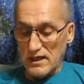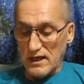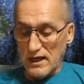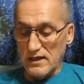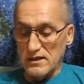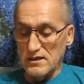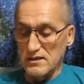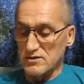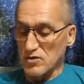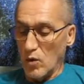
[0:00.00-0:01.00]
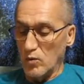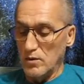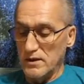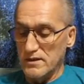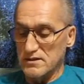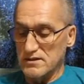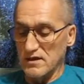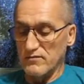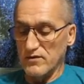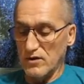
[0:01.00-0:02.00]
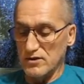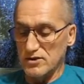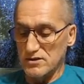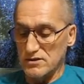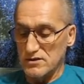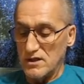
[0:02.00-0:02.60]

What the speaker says: and it is only the self-conscious